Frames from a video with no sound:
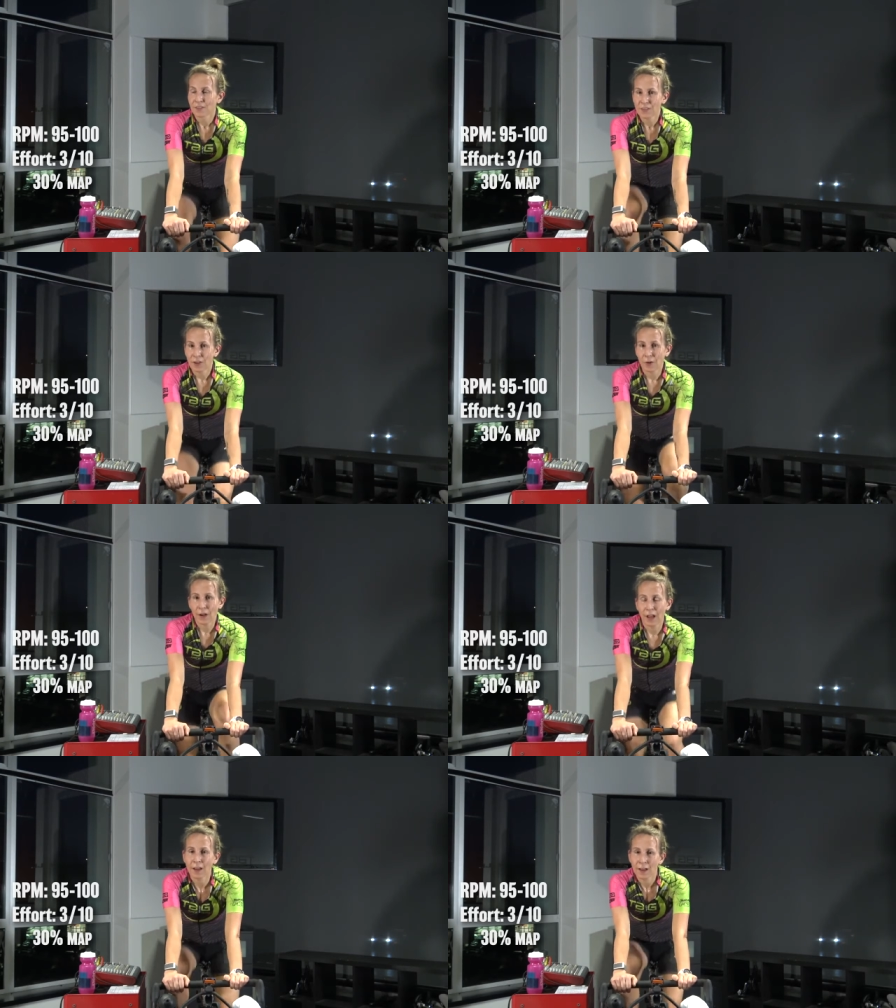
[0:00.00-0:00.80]
So,
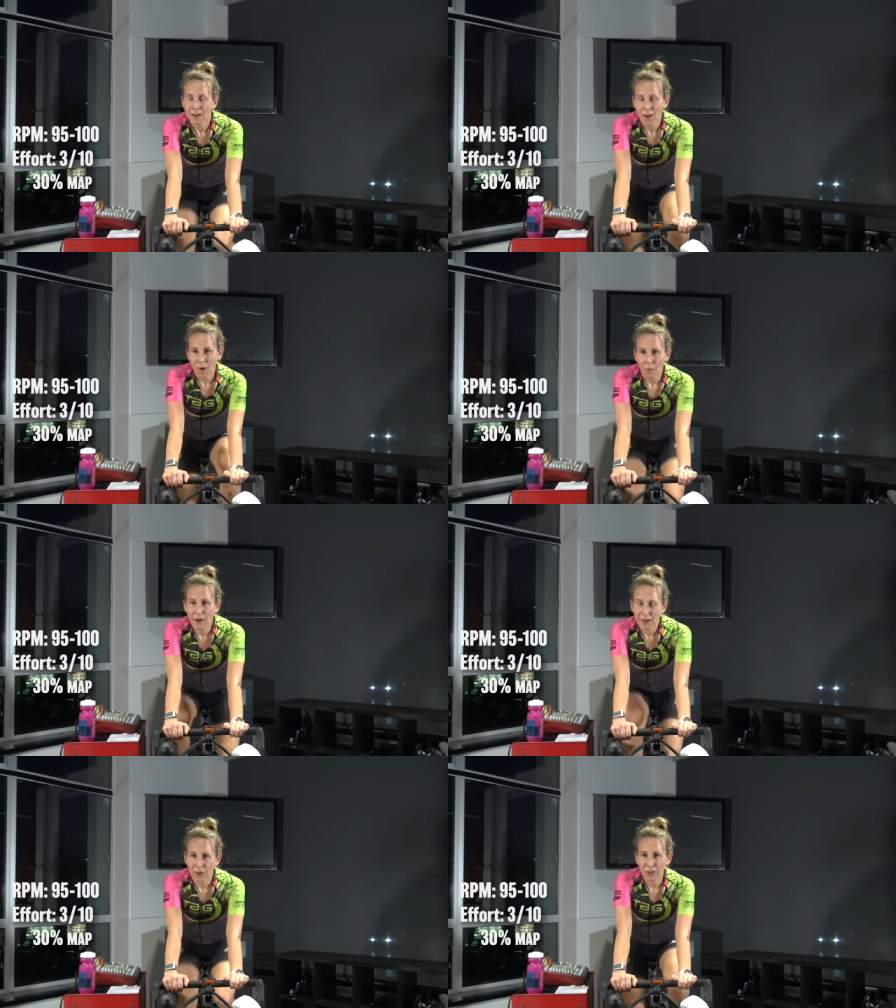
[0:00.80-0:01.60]

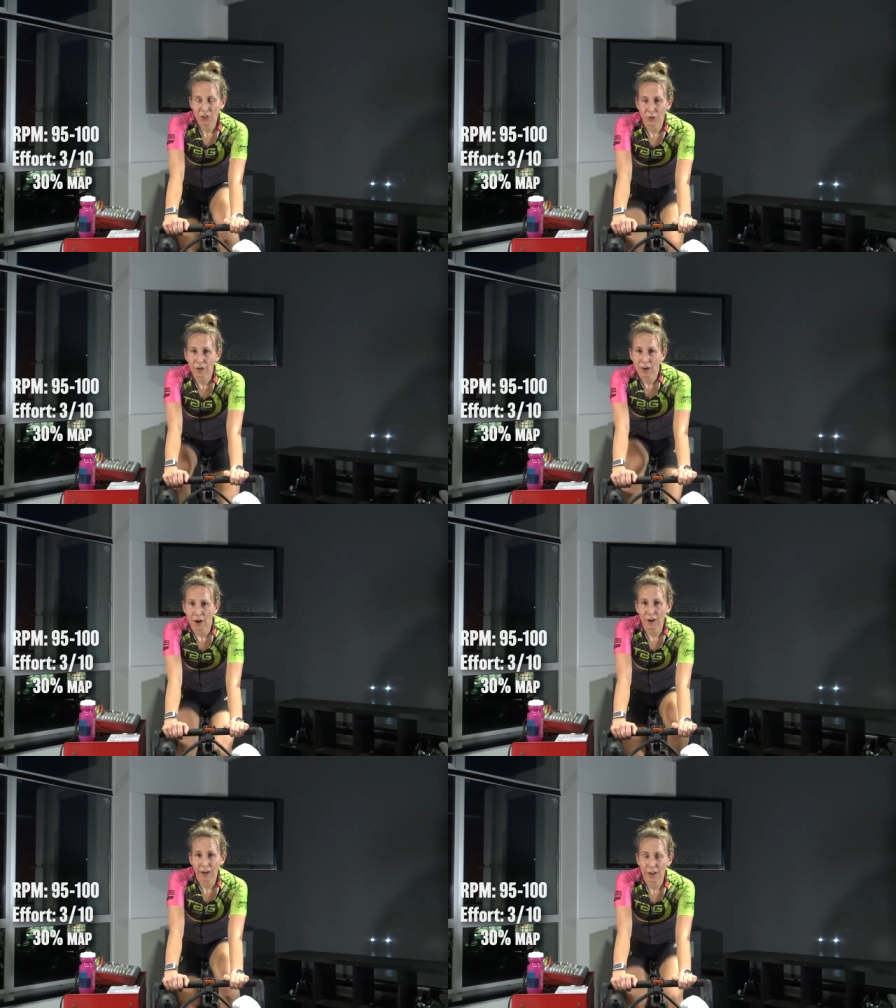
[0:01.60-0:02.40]
what are short,
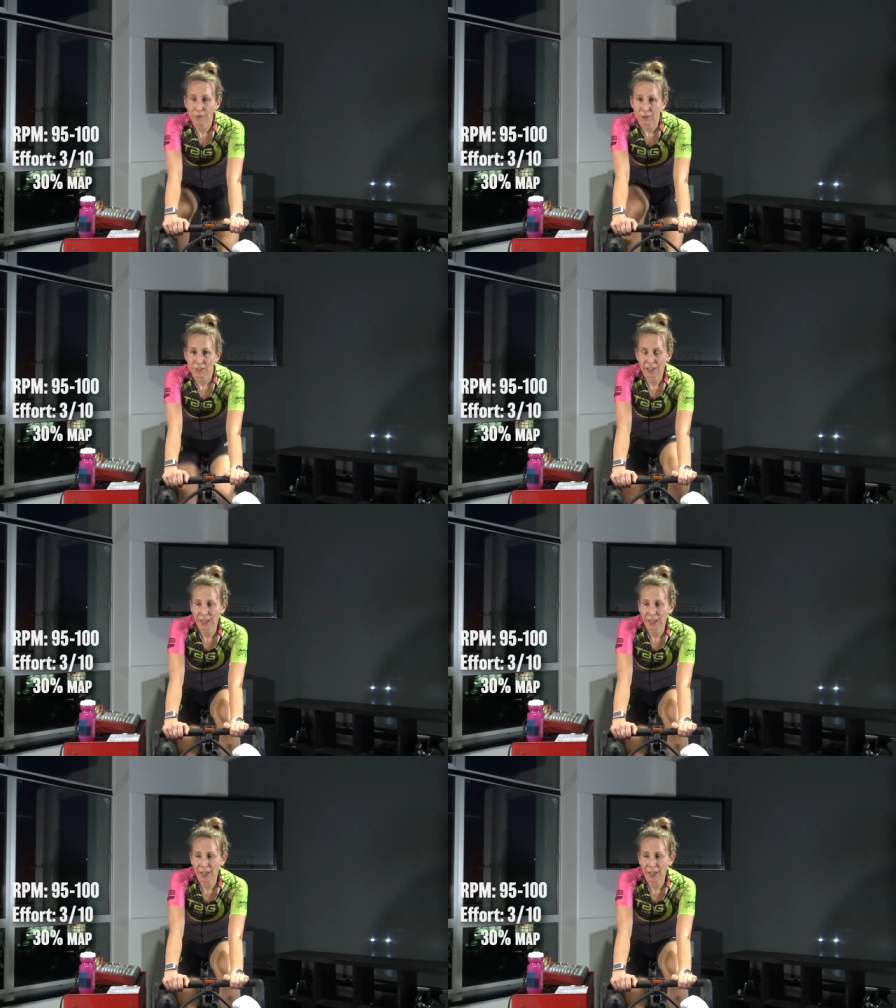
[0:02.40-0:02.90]
hard efforts?